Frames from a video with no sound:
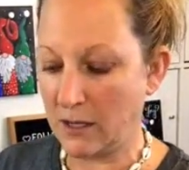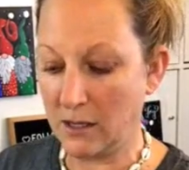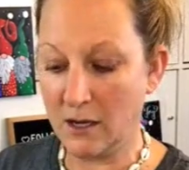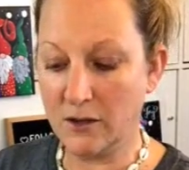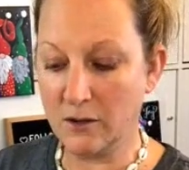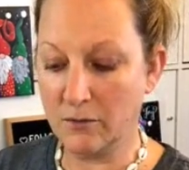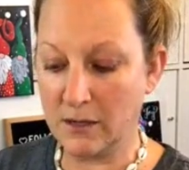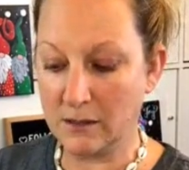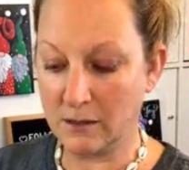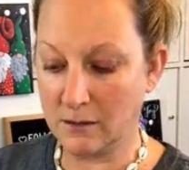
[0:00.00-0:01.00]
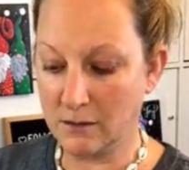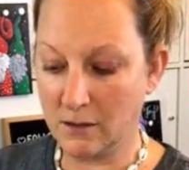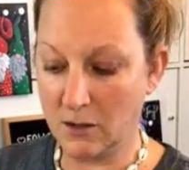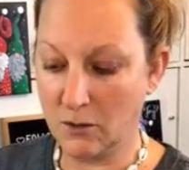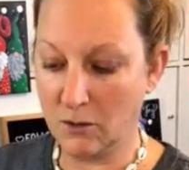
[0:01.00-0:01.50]
The other reason
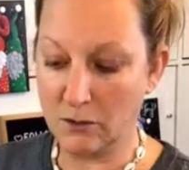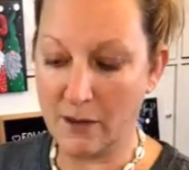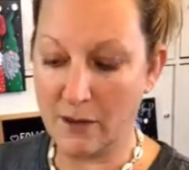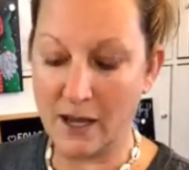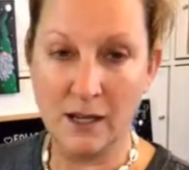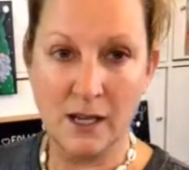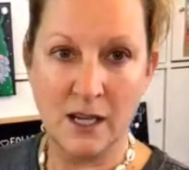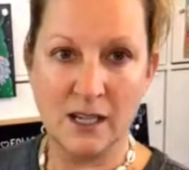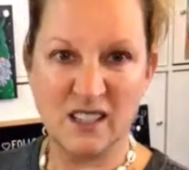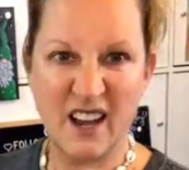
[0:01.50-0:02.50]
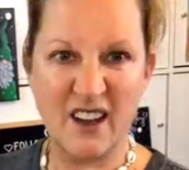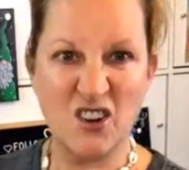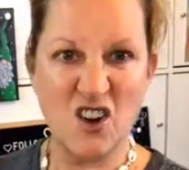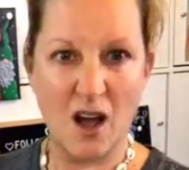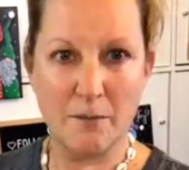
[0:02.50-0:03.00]
you would do that is now you're
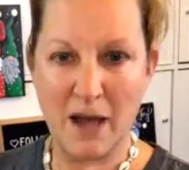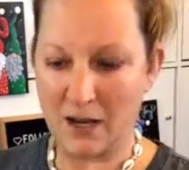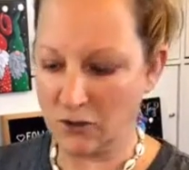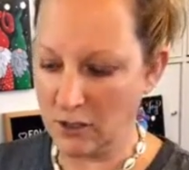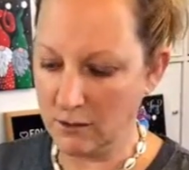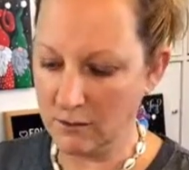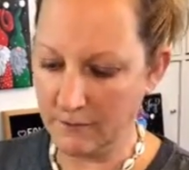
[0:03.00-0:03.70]
not mashing,